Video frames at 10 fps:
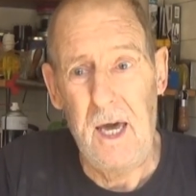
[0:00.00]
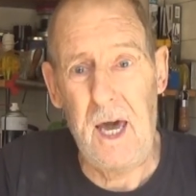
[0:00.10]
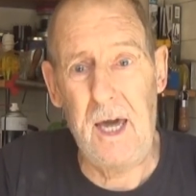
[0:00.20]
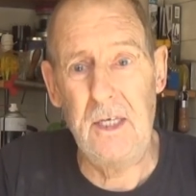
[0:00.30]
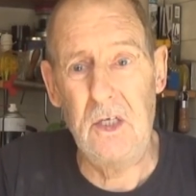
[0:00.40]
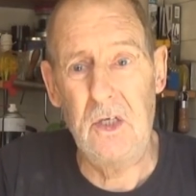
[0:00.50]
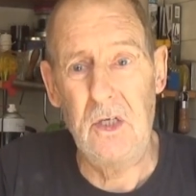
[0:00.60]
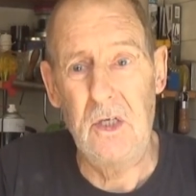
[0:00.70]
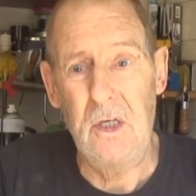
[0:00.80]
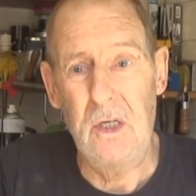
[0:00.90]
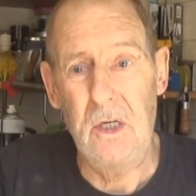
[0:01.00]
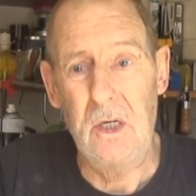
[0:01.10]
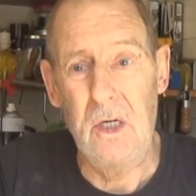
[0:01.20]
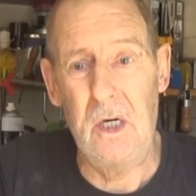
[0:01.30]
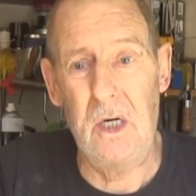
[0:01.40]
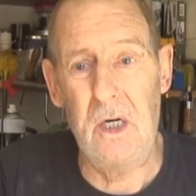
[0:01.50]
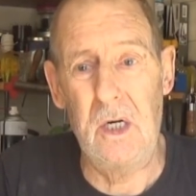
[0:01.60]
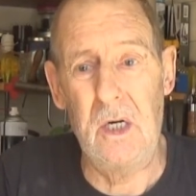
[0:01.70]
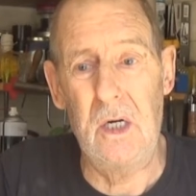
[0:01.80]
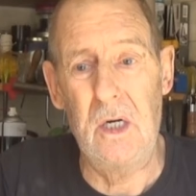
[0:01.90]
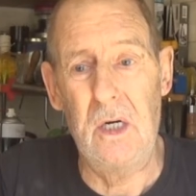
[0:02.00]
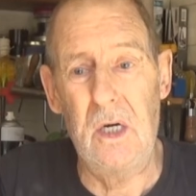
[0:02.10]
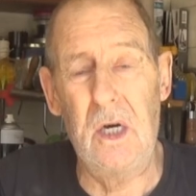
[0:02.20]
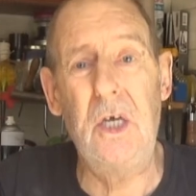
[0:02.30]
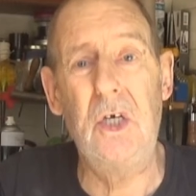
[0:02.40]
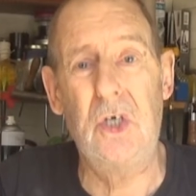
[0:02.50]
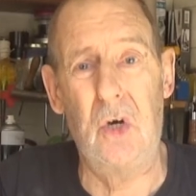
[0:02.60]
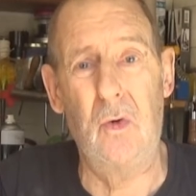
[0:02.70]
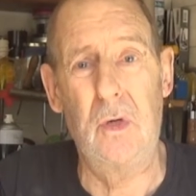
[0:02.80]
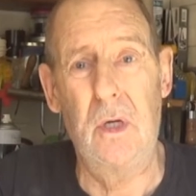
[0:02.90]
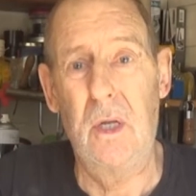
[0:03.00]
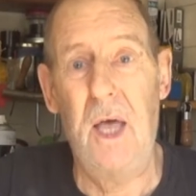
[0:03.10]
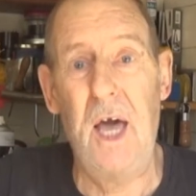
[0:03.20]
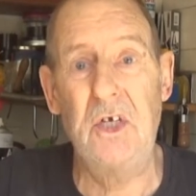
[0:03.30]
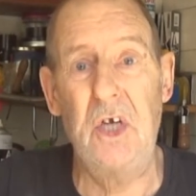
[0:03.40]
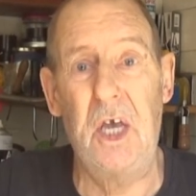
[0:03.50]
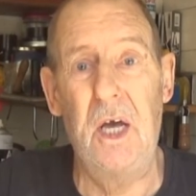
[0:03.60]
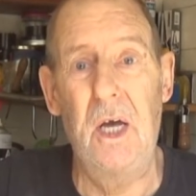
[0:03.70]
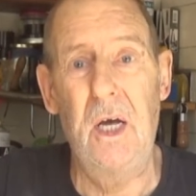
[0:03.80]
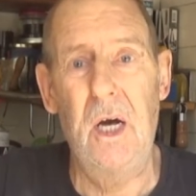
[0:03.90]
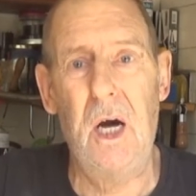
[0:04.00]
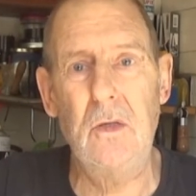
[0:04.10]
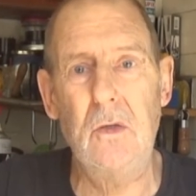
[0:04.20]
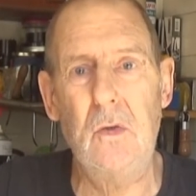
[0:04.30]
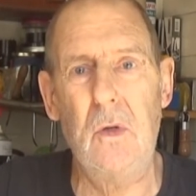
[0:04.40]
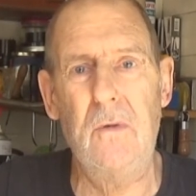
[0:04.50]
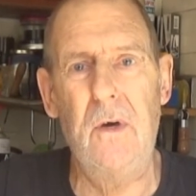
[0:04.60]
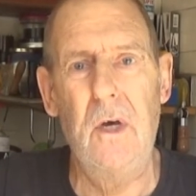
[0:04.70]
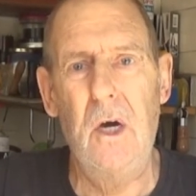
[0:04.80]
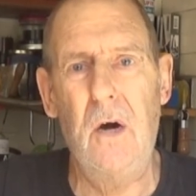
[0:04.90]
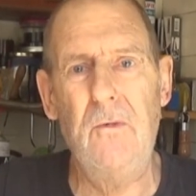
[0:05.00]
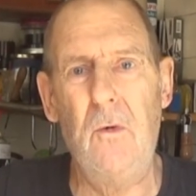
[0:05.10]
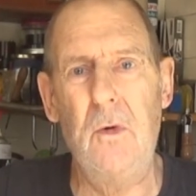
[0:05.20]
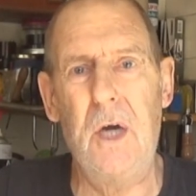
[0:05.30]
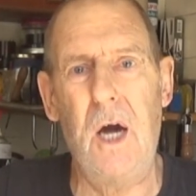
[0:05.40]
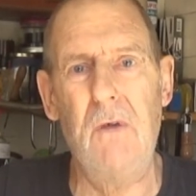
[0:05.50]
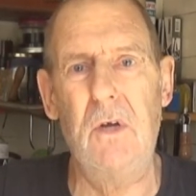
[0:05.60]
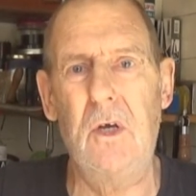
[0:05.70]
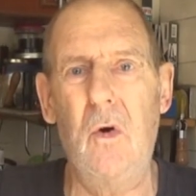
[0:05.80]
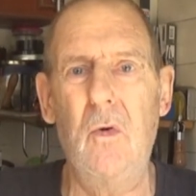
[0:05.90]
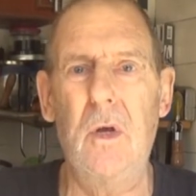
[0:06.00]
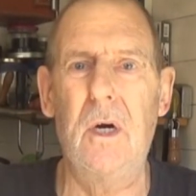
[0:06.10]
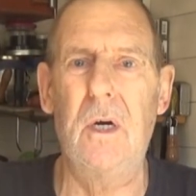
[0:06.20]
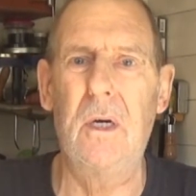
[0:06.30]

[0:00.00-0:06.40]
and a heat shield. That's it. 120. I thought, well, you can't really call it